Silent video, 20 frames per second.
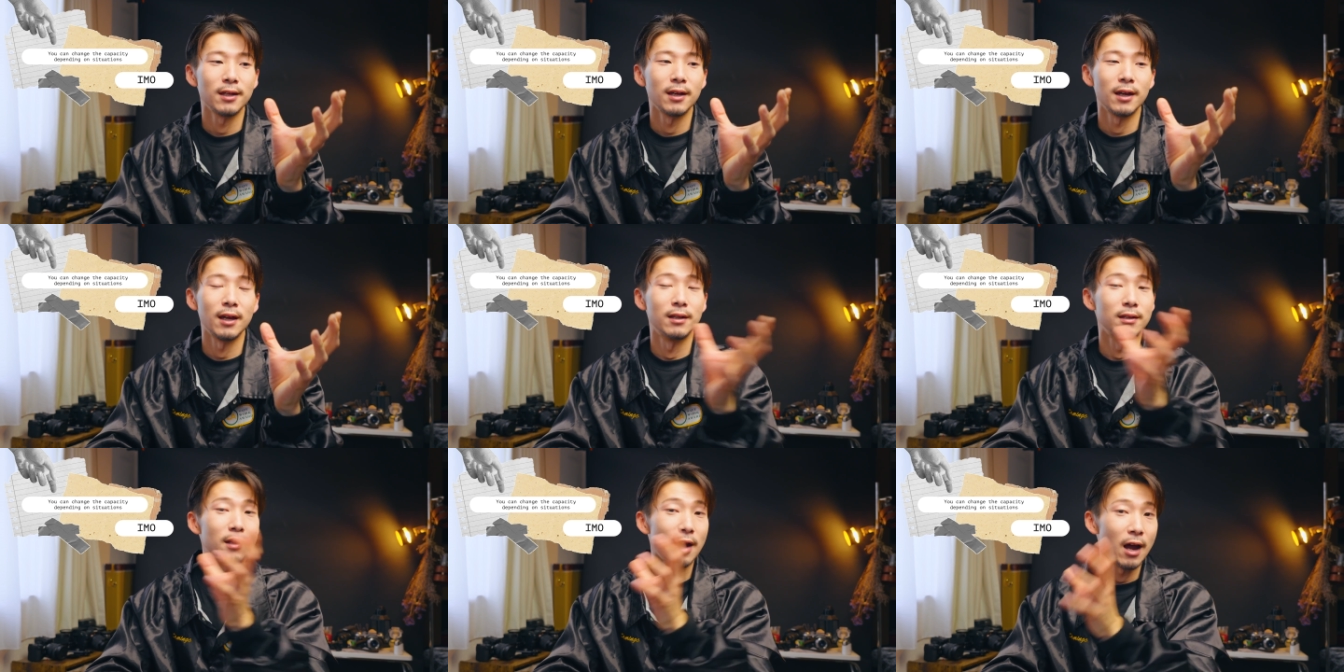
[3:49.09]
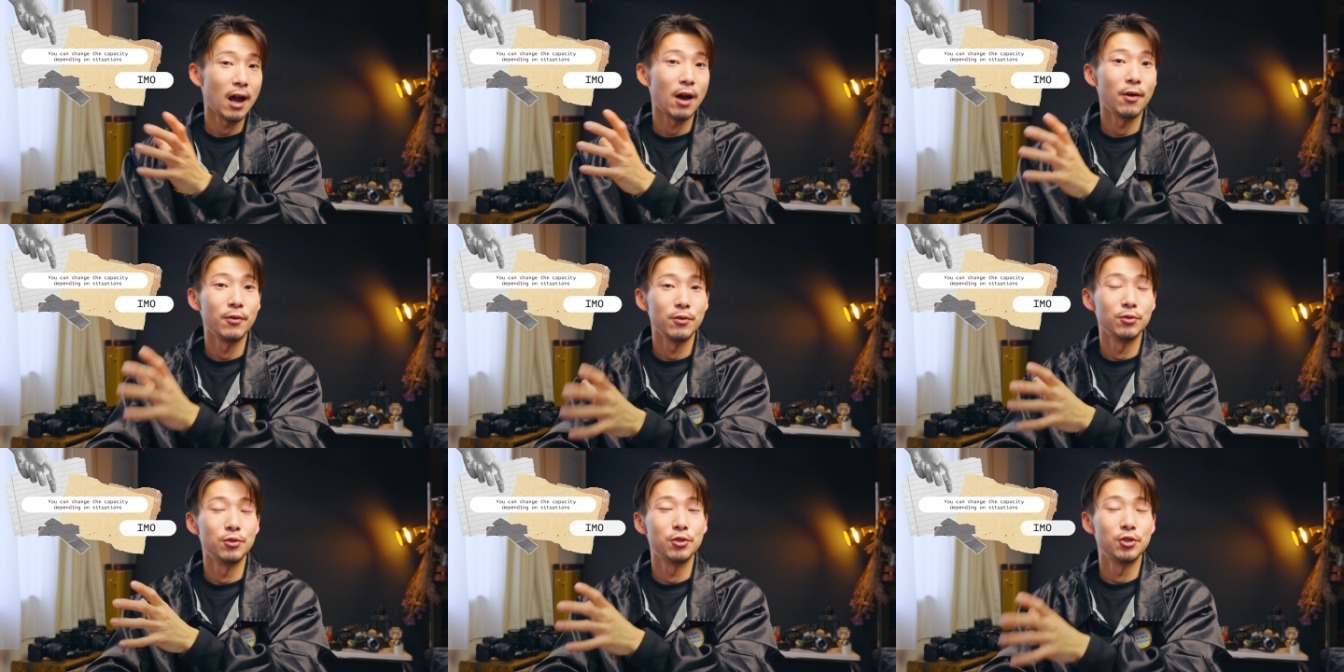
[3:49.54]
and how
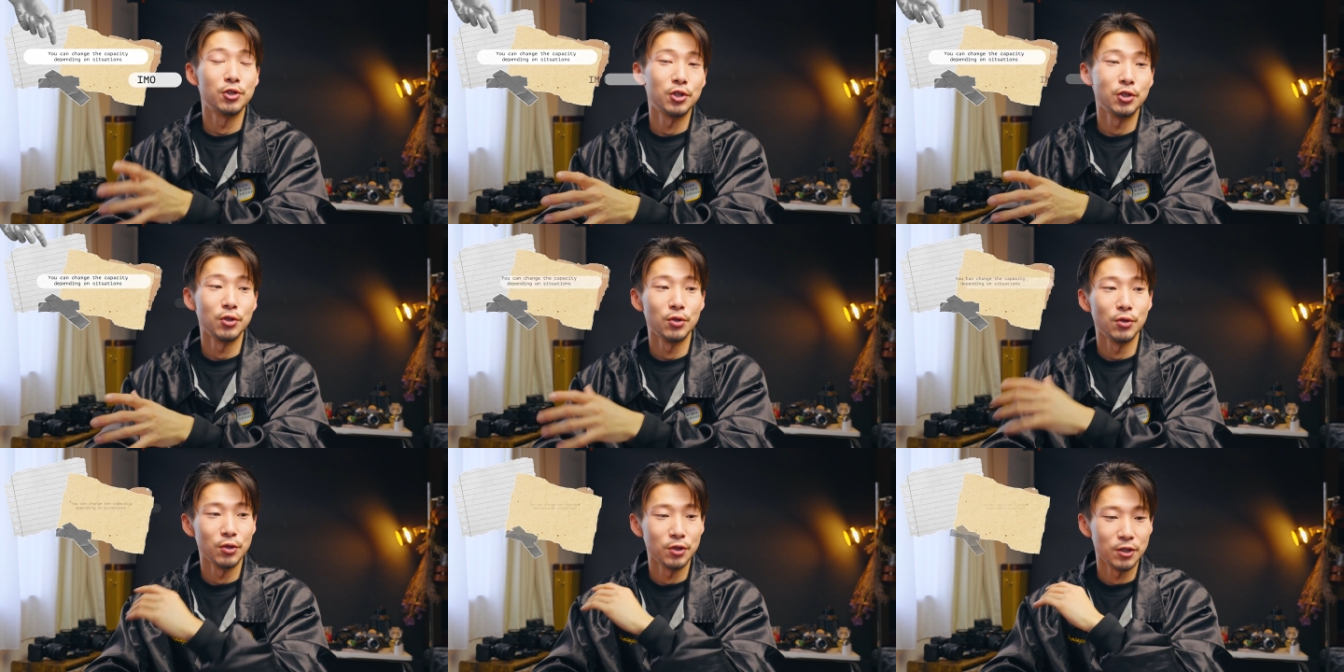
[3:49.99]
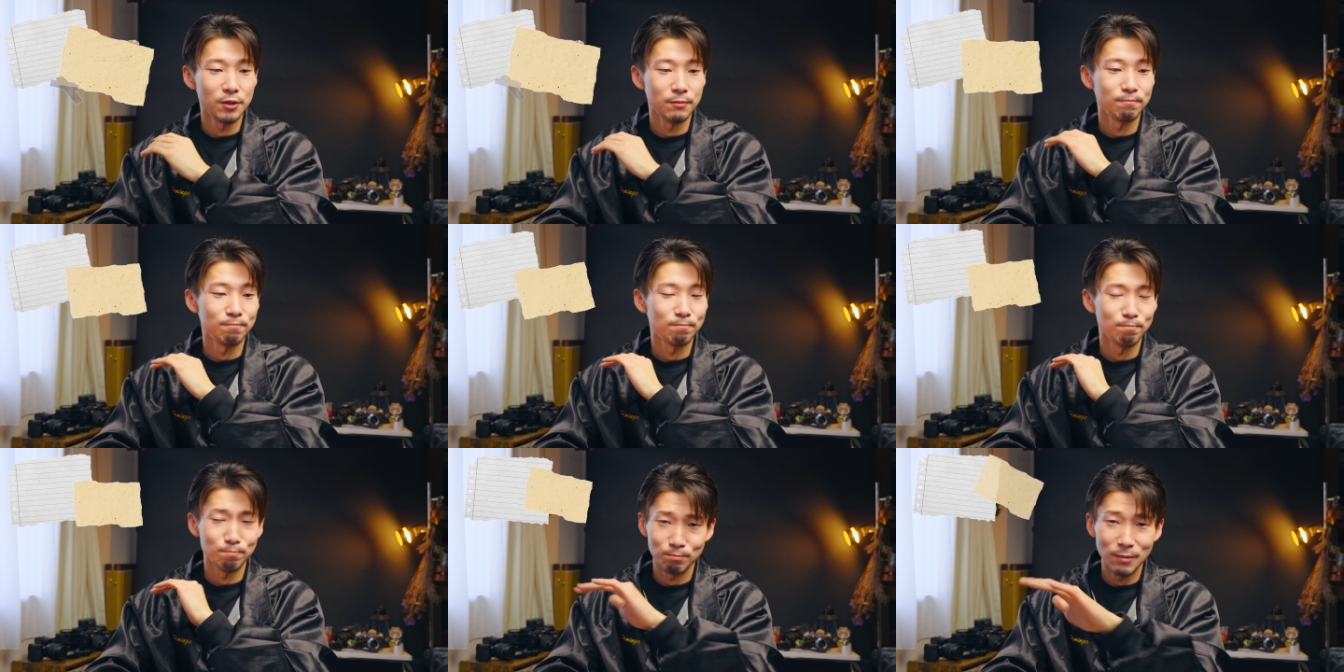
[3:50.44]
you shoot
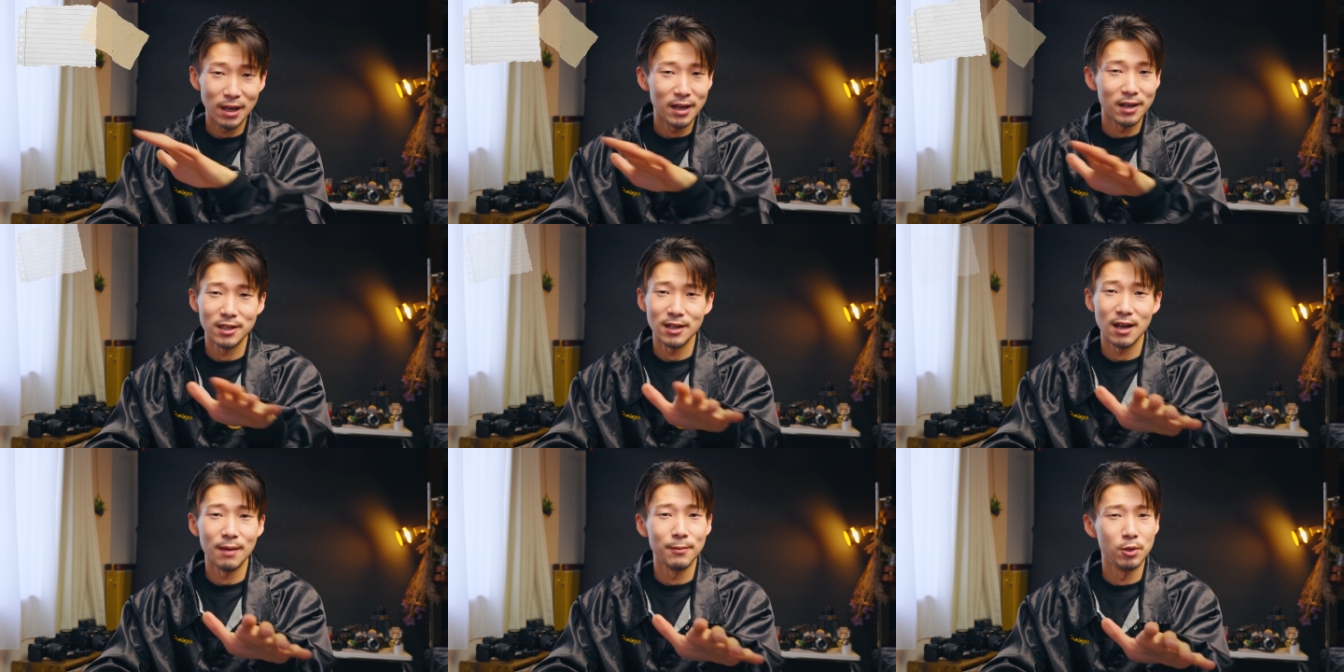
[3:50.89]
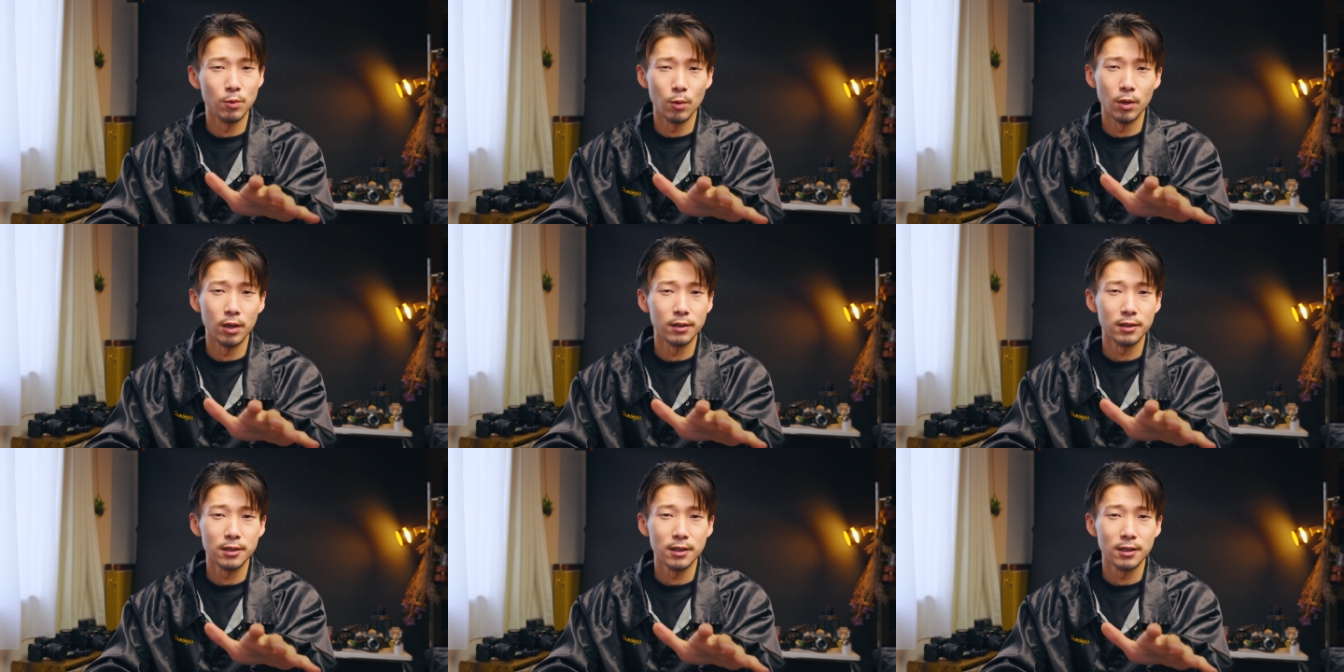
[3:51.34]
anytime you
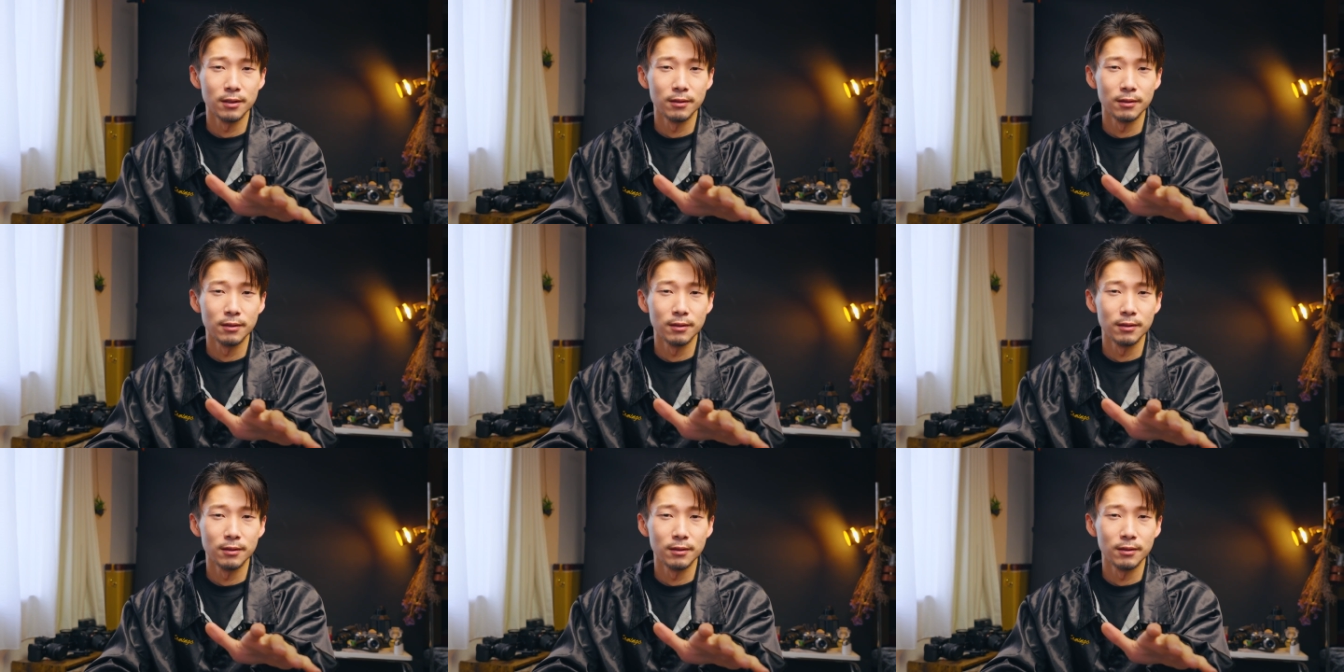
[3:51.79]
want.